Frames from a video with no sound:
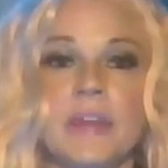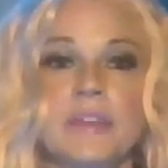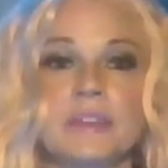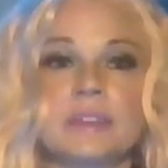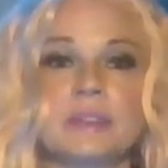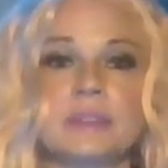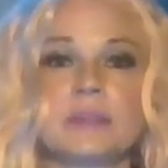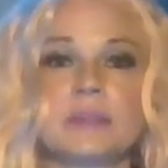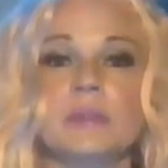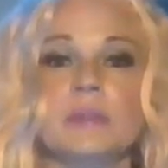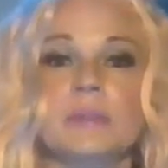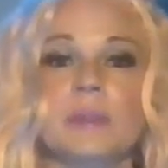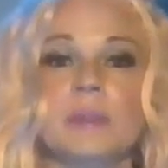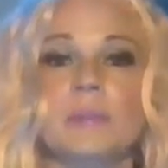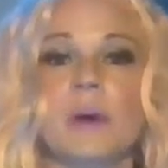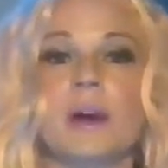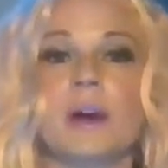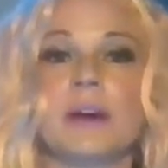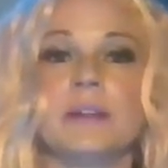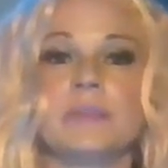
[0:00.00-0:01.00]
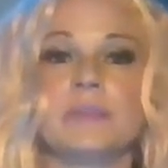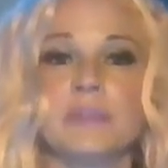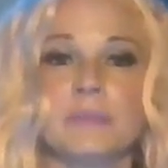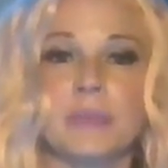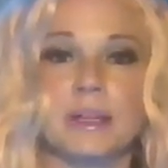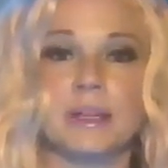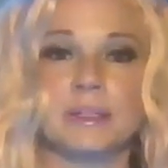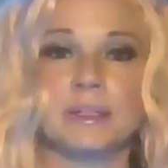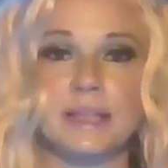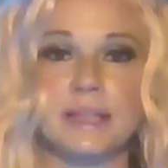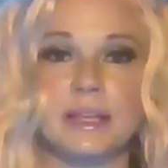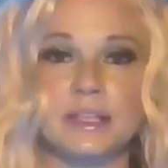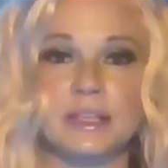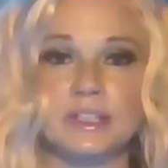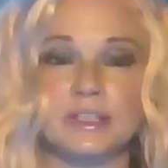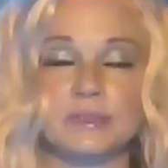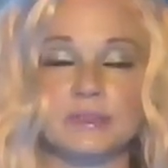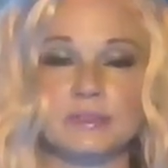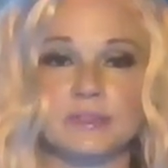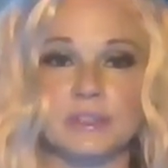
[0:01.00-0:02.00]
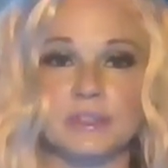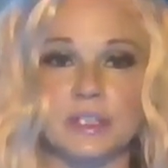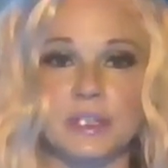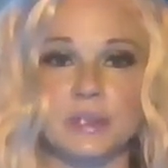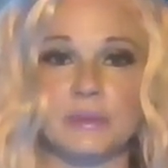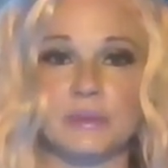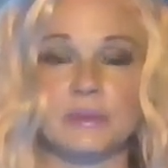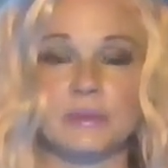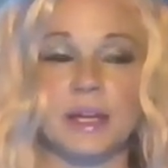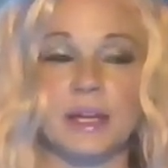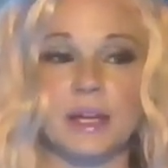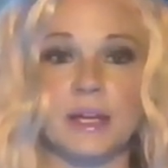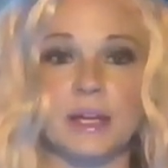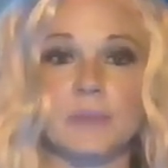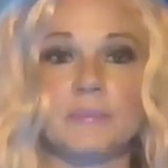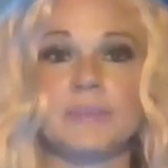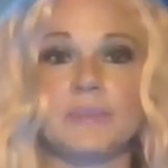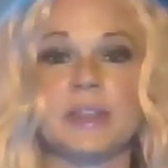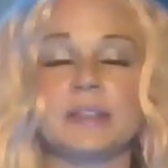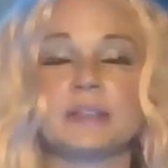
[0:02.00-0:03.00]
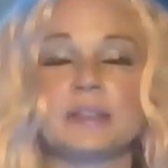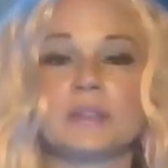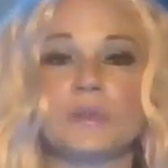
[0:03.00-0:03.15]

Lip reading: And this is going to be part of a meditation for you, okay?